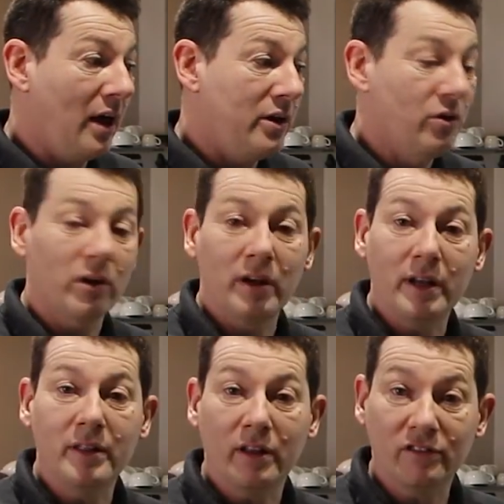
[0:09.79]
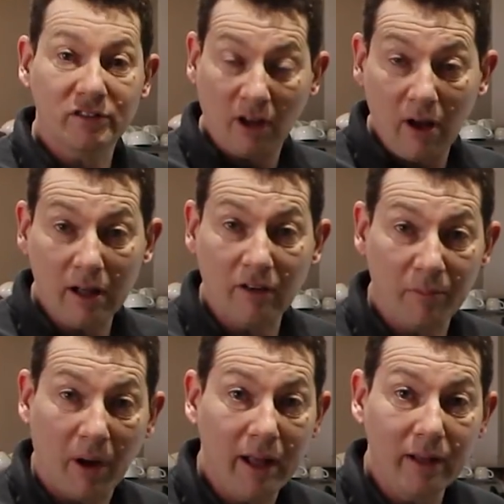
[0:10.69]
not only the style of
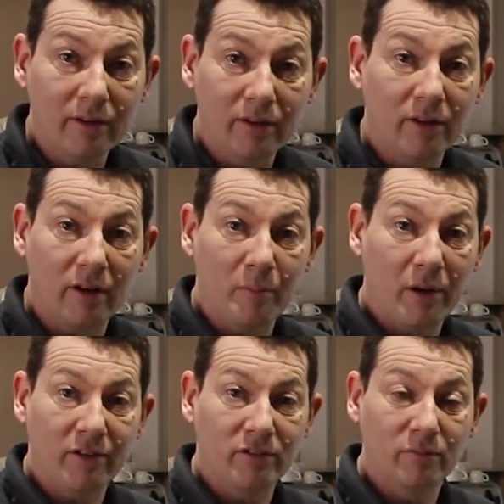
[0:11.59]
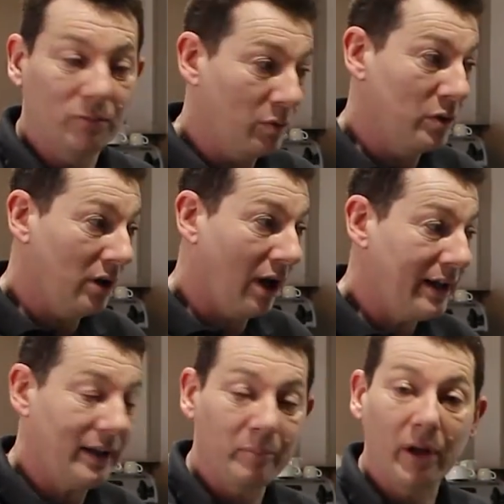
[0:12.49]
bike that a person would like,